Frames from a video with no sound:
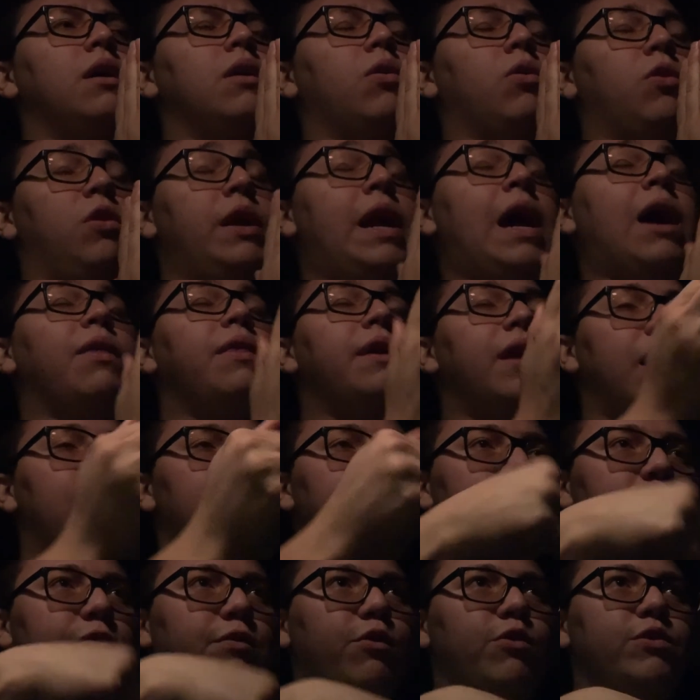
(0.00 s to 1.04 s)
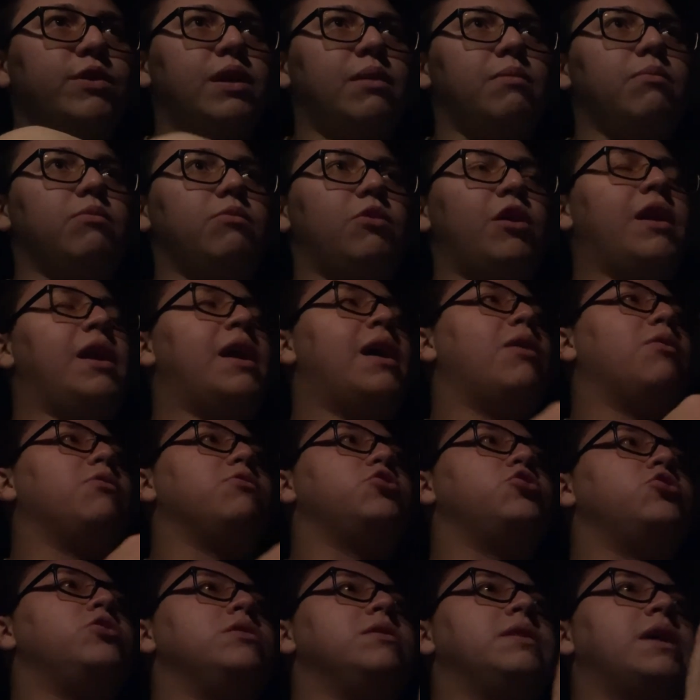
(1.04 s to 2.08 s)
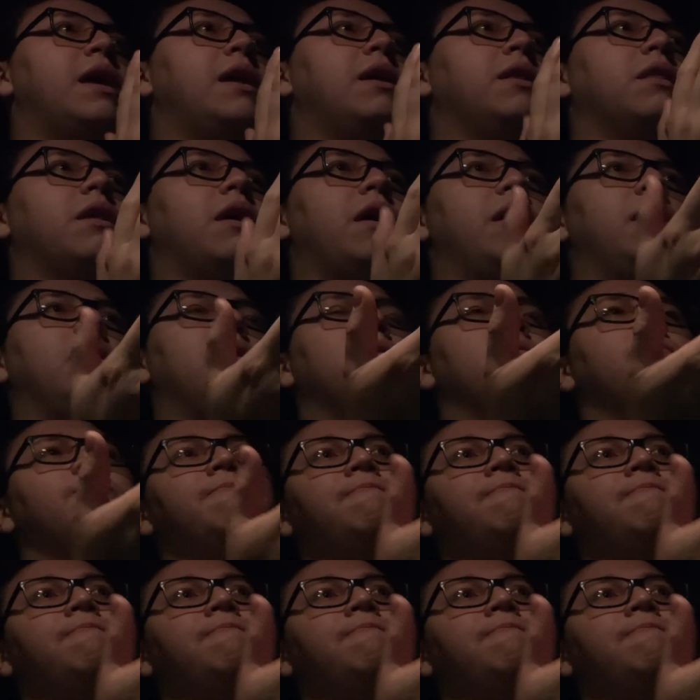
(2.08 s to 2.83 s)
or now that I'm in full time right now, she's getting like,